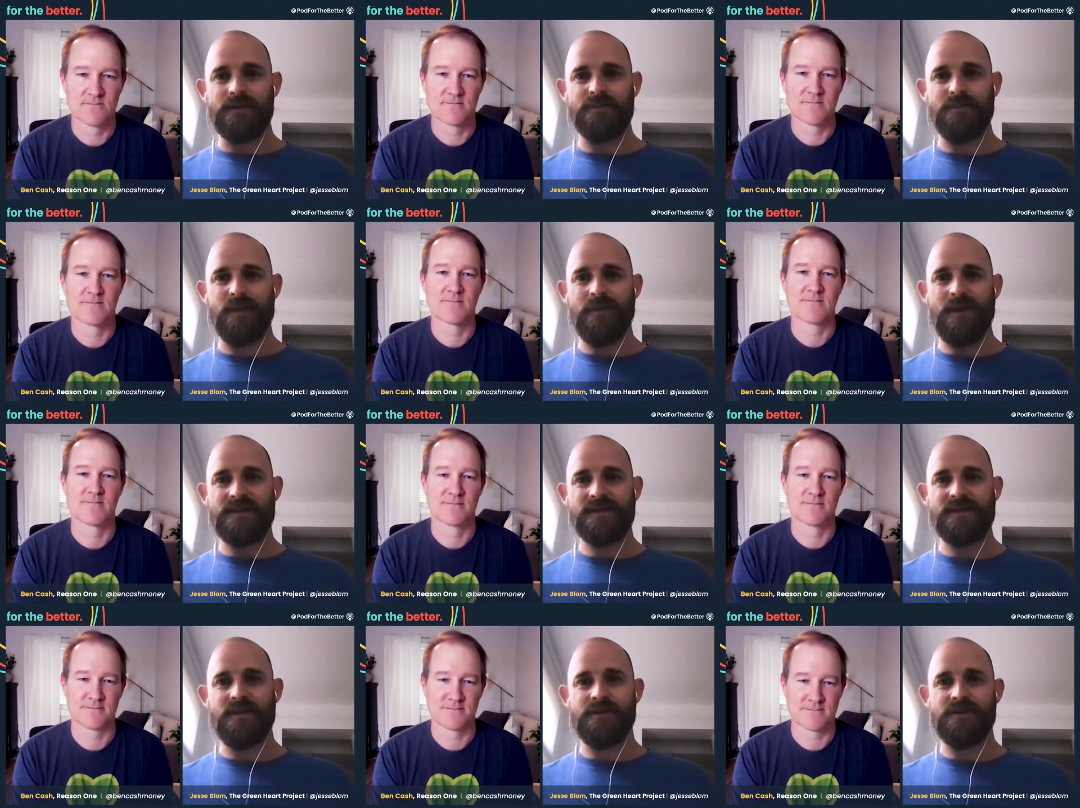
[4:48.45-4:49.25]
Speaker 1: Spent my
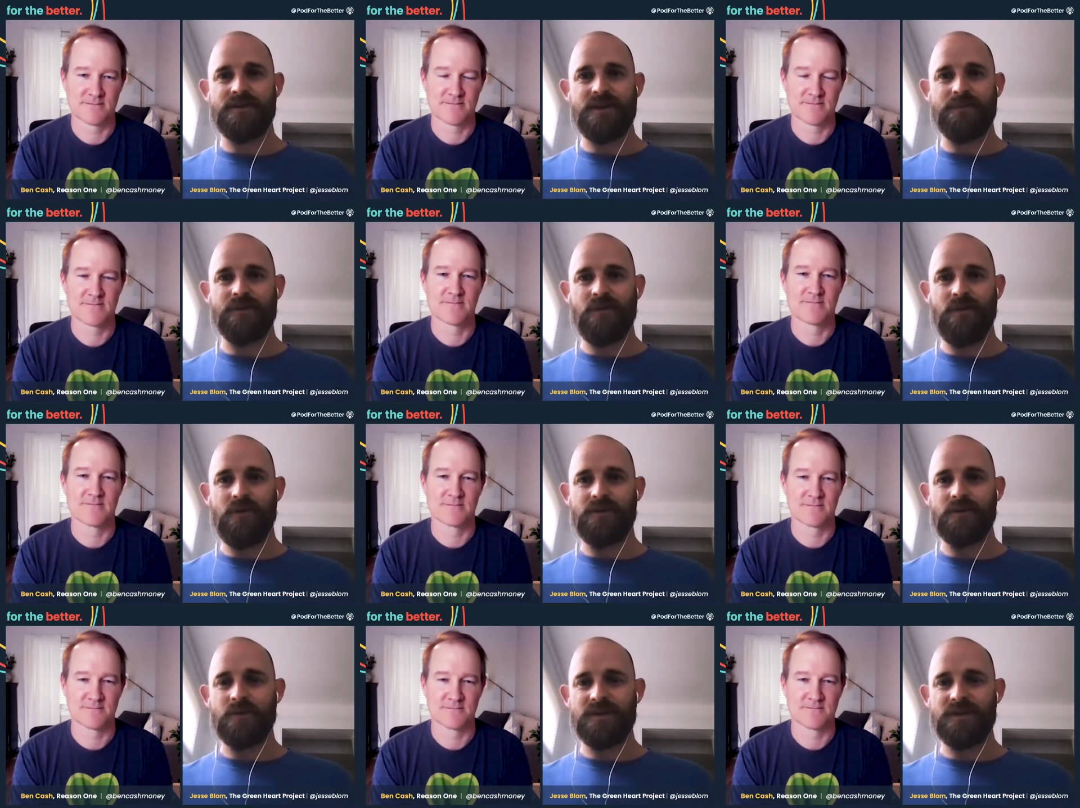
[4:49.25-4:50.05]
summers up in
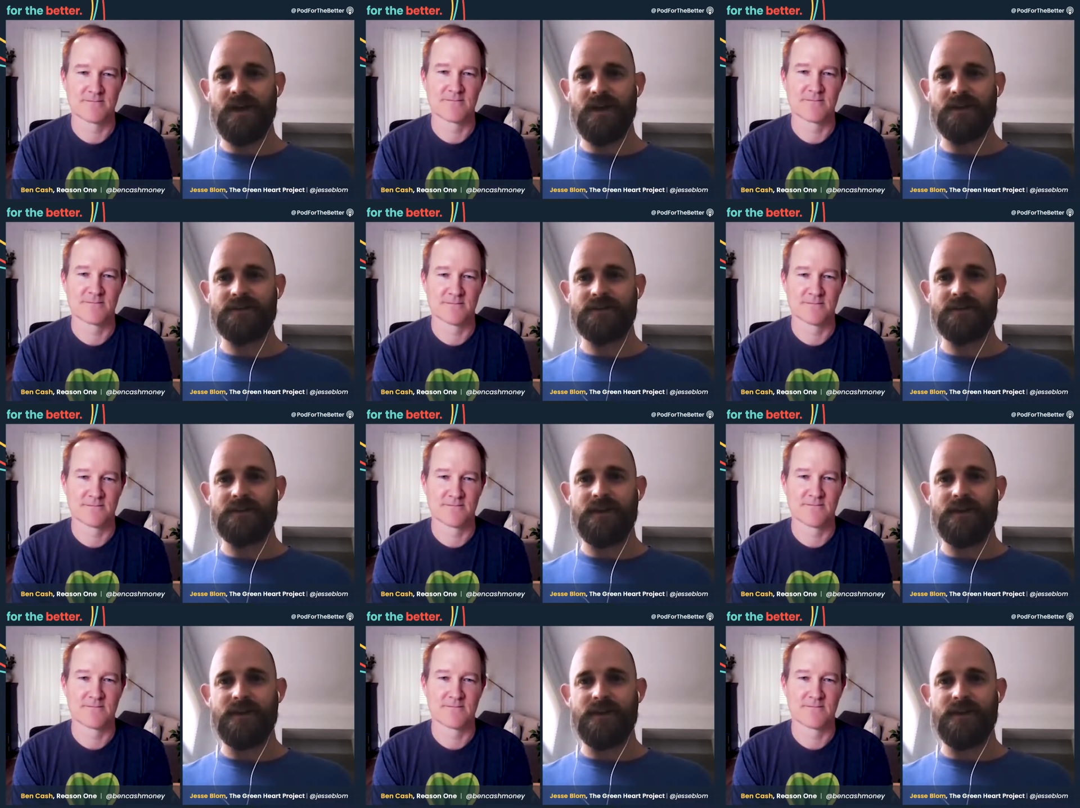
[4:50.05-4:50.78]
northern Wisconsin,